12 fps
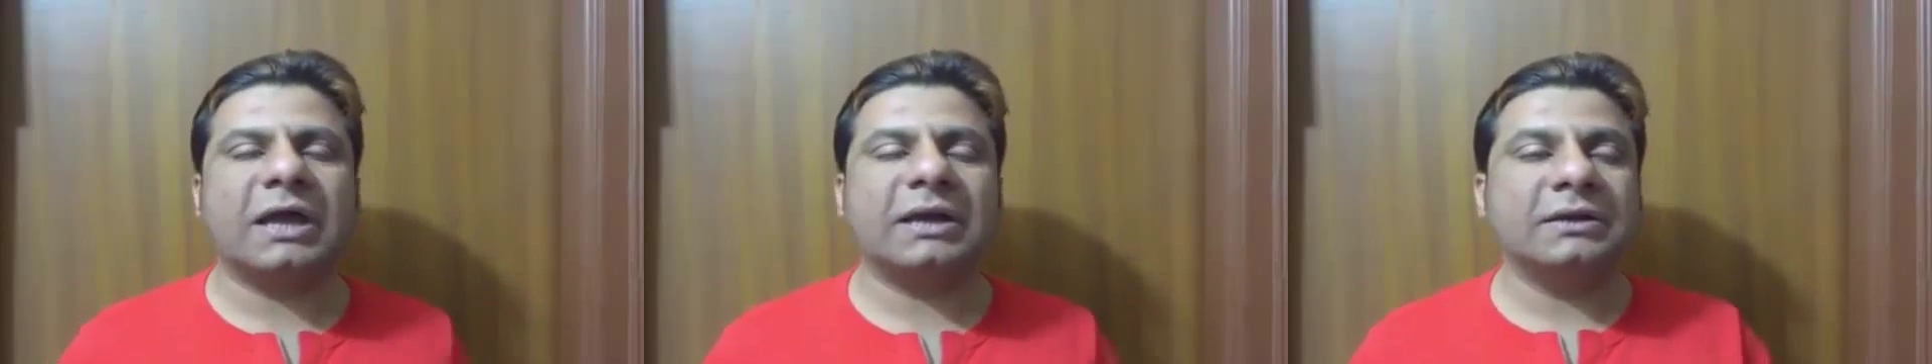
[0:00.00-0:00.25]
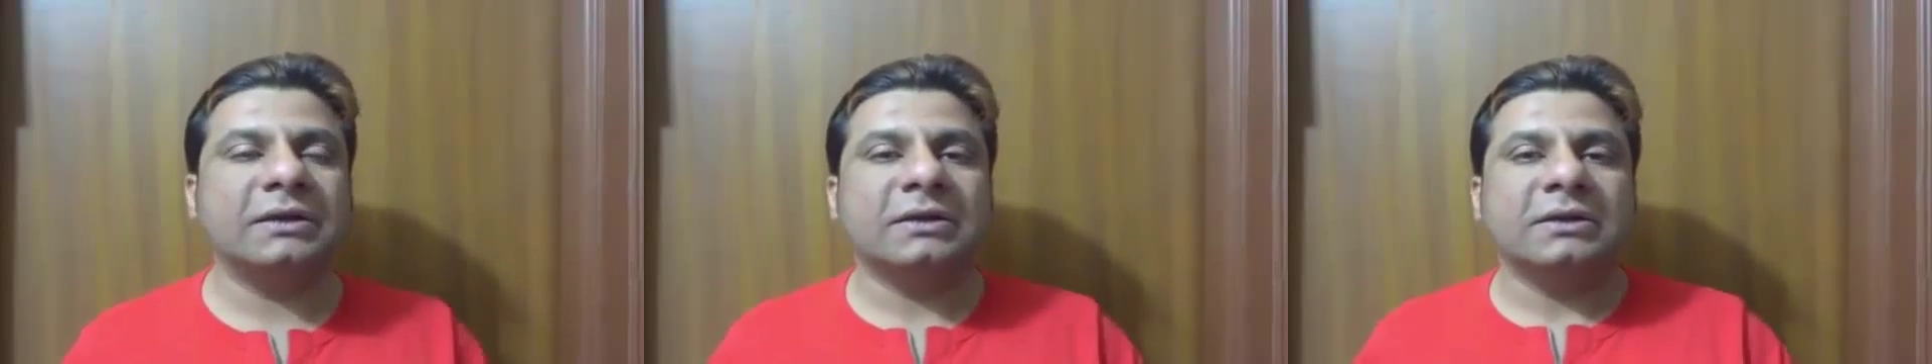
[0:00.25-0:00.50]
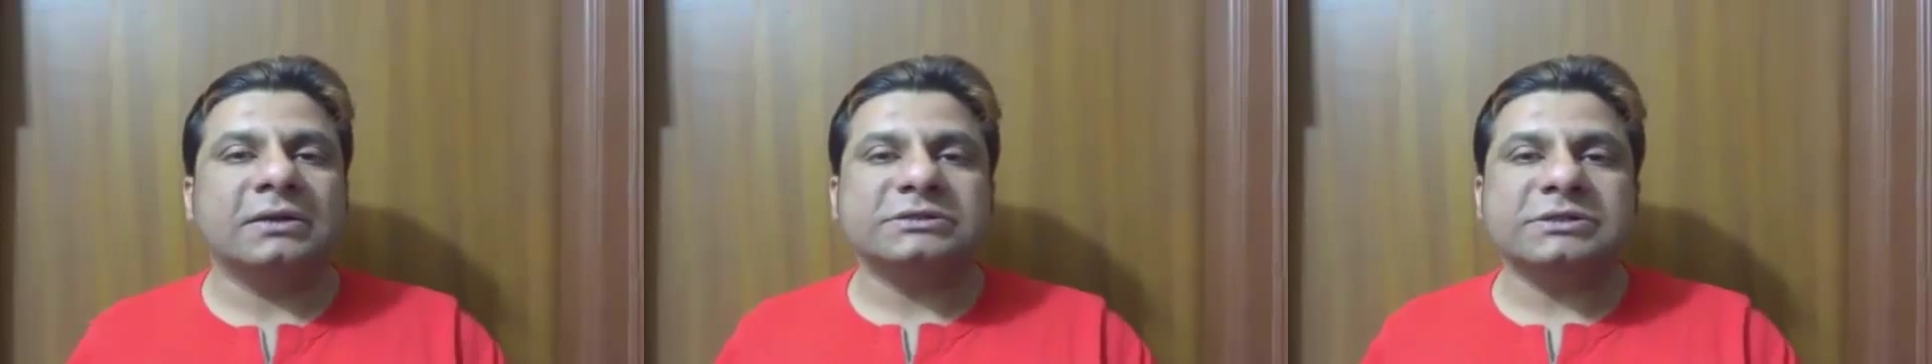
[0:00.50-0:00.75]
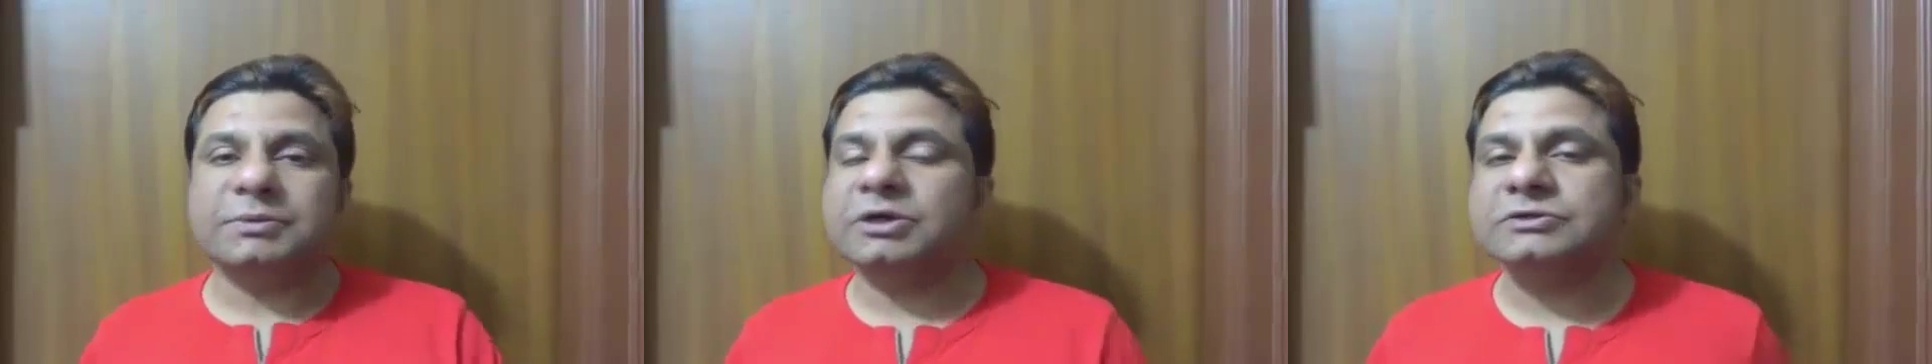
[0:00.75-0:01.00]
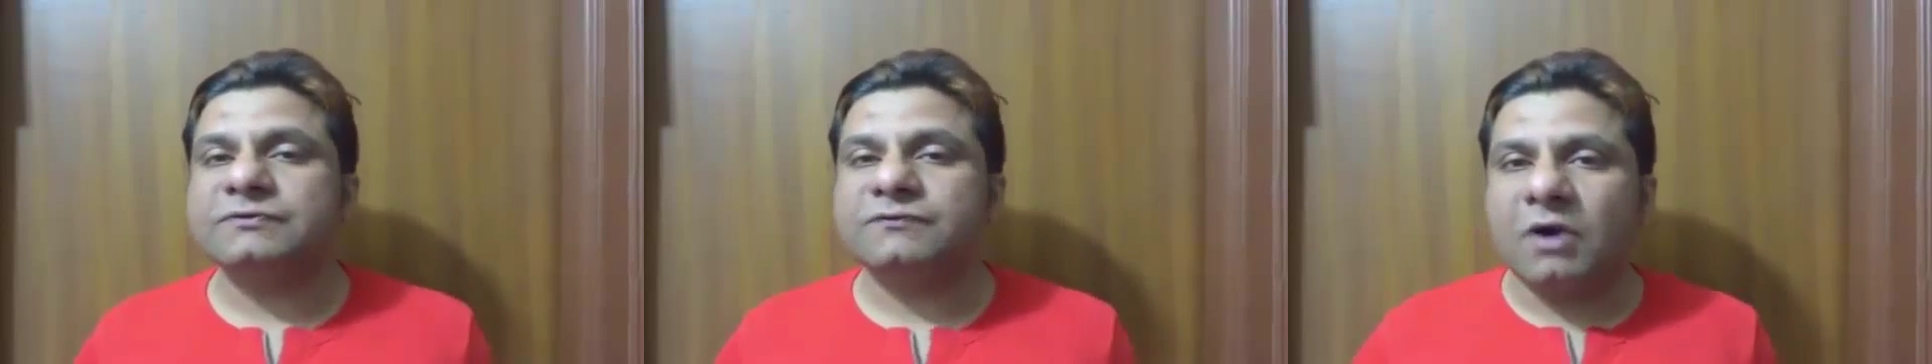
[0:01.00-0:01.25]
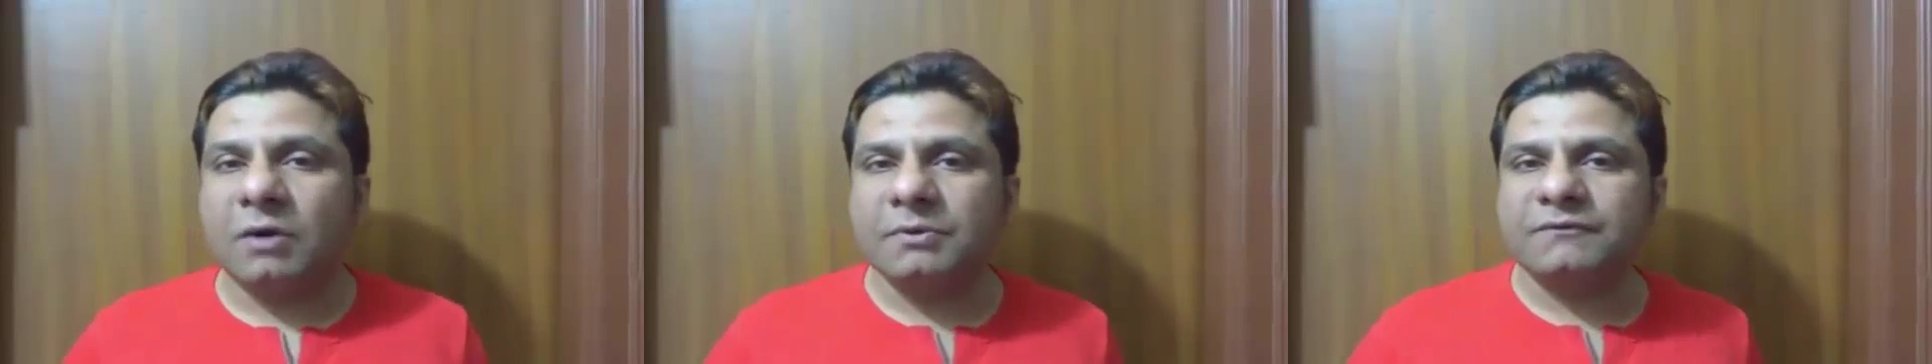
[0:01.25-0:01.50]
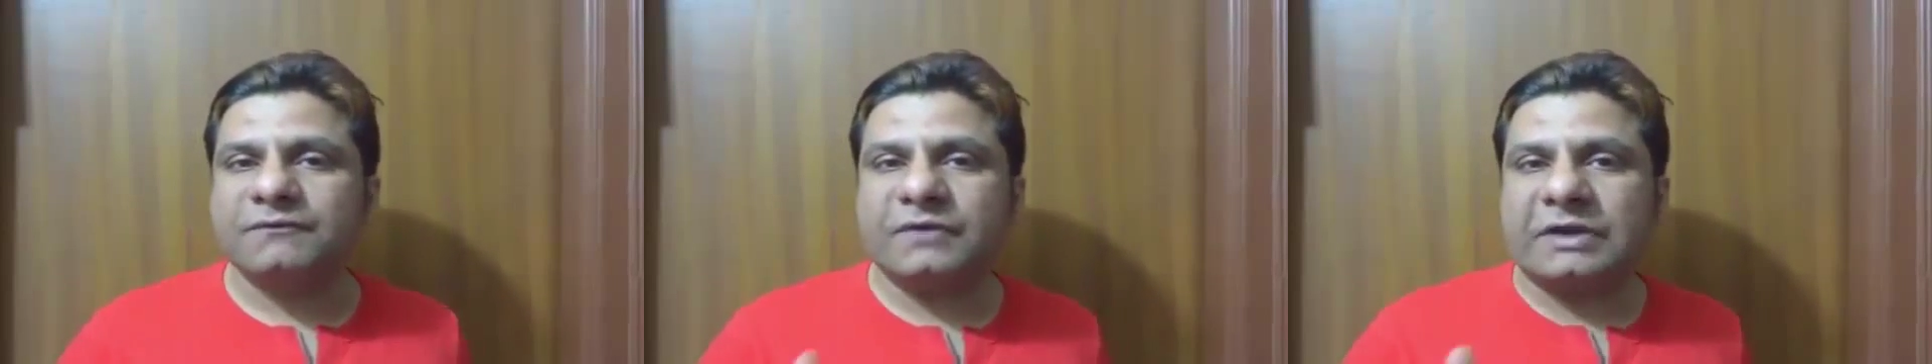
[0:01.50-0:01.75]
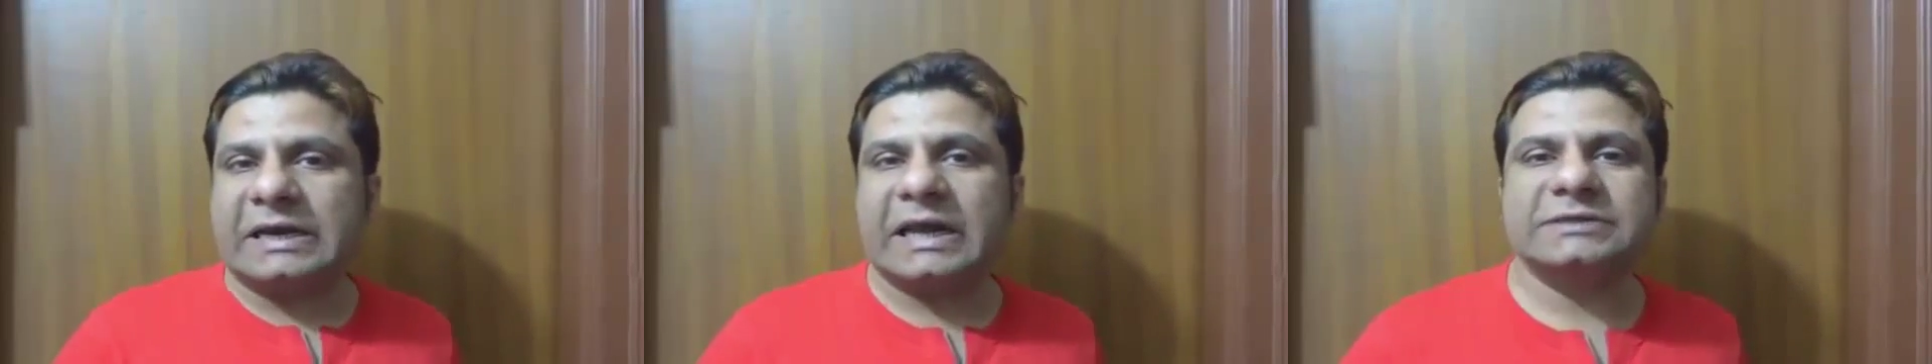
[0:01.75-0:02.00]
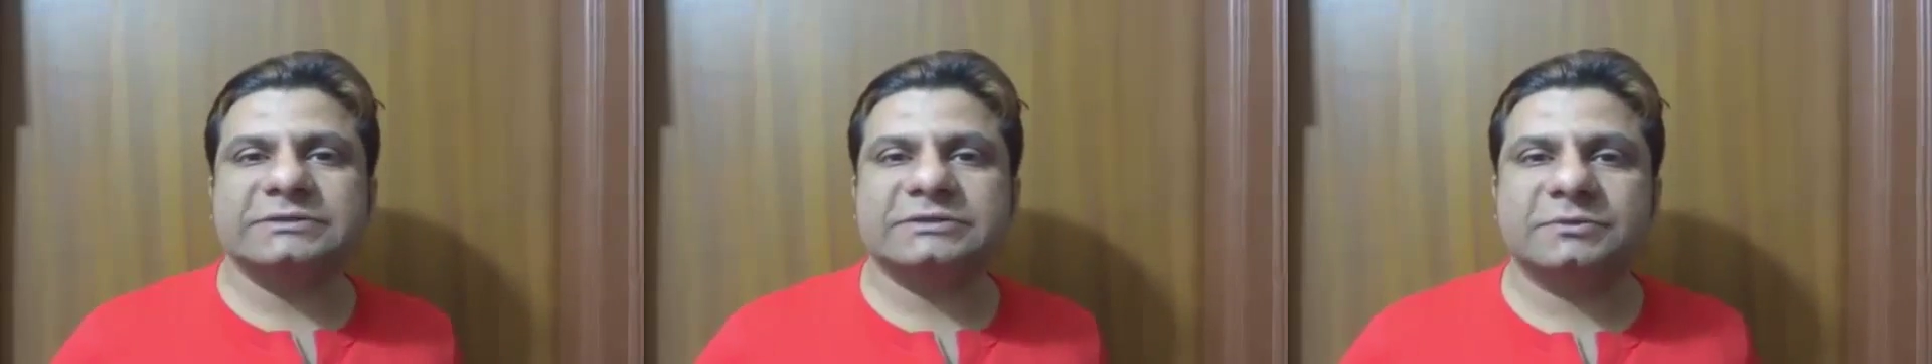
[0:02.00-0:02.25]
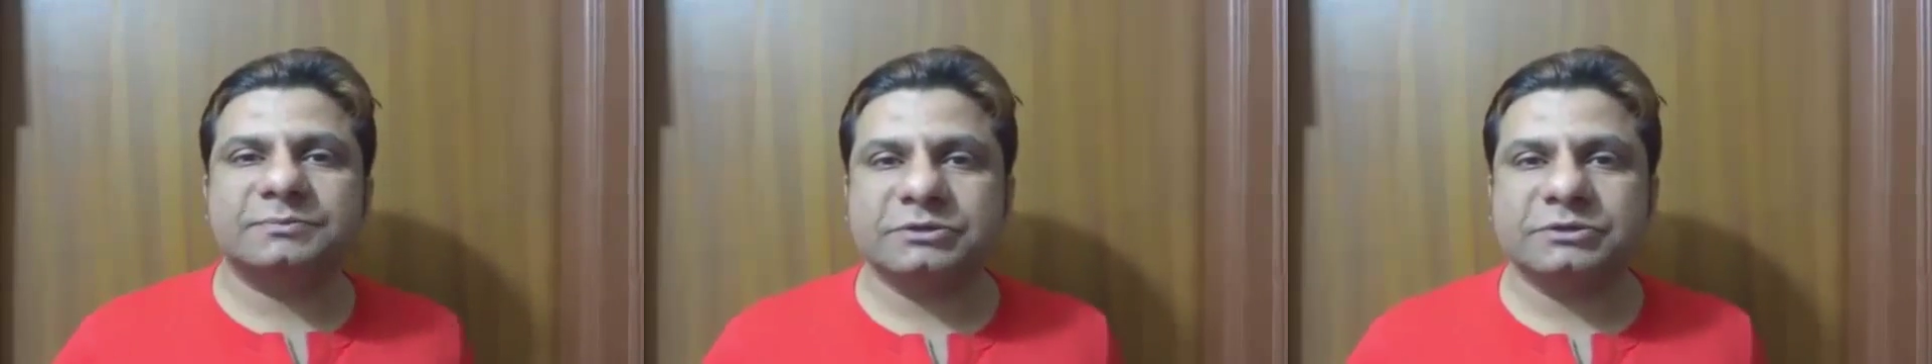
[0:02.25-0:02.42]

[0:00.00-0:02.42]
And see, because from a freelancer